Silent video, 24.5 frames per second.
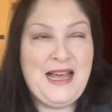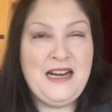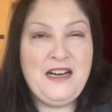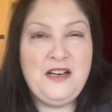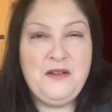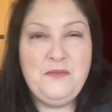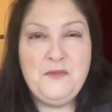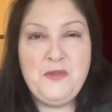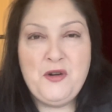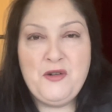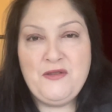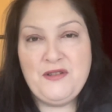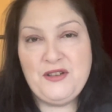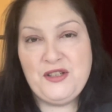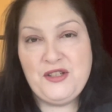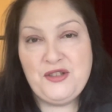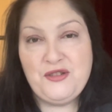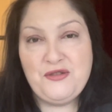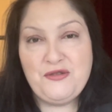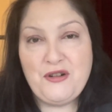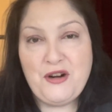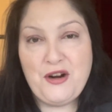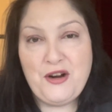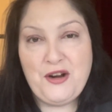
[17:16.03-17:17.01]

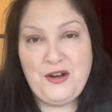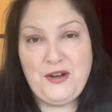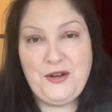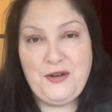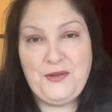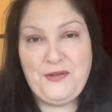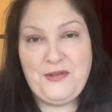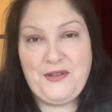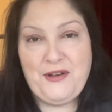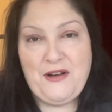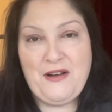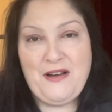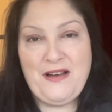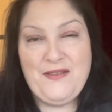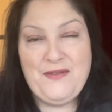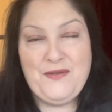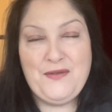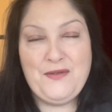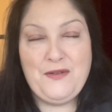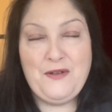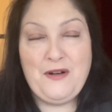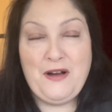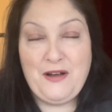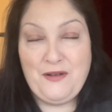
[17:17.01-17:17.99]
Morris-Stroh that
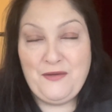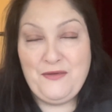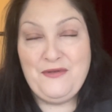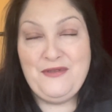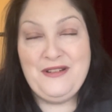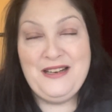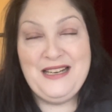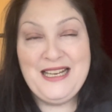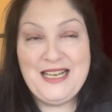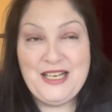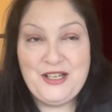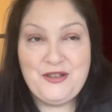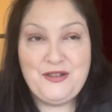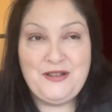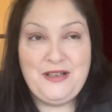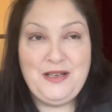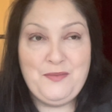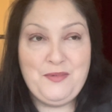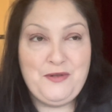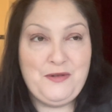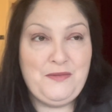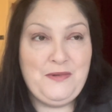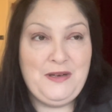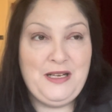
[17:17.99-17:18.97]
I've
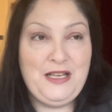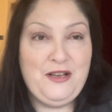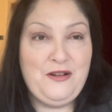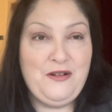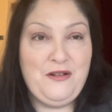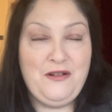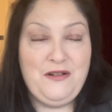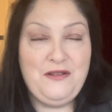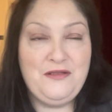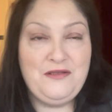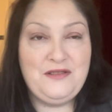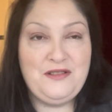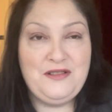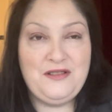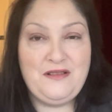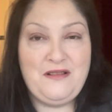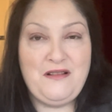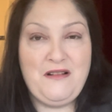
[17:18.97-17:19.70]
literally probably got